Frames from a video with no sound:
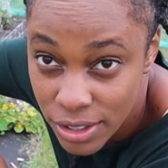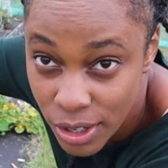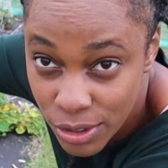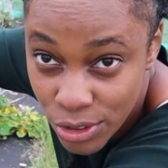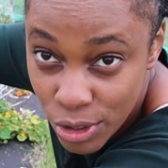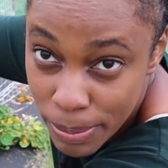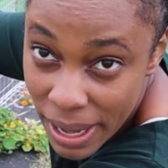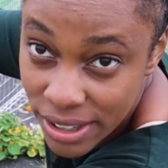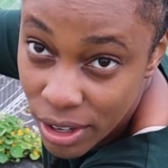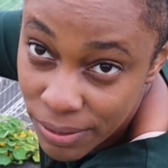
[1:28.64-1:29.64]
those 2
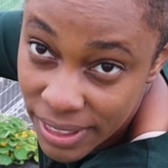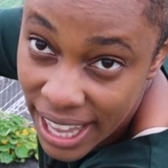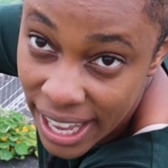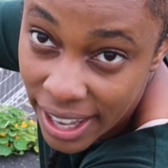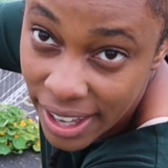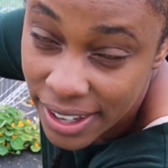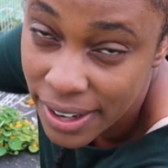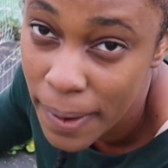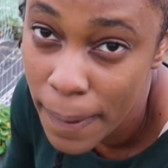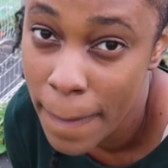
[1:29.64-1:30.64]
beds over there,
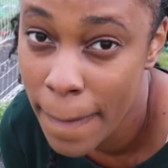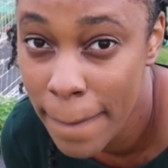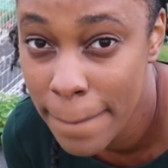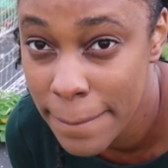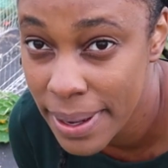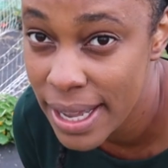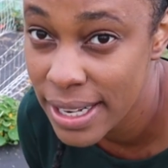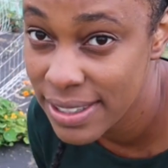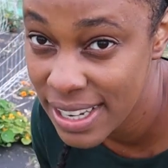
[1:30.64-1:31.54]
but